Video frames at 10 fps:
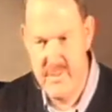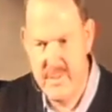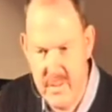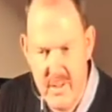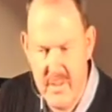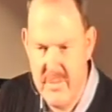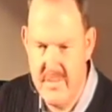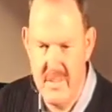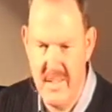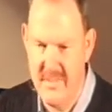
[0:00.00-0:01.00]

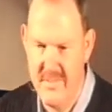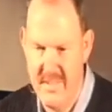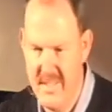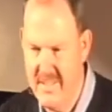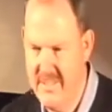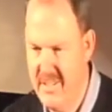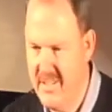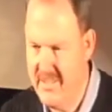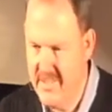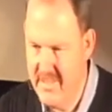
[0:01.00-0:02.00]
served David and
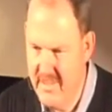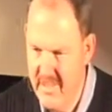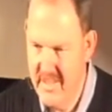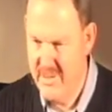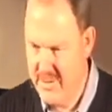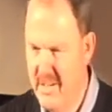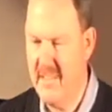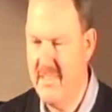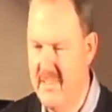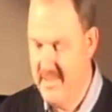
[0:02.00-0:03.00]
Jonathan
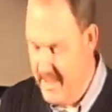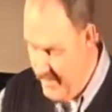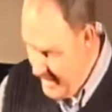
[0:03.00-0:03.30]
strengthened David.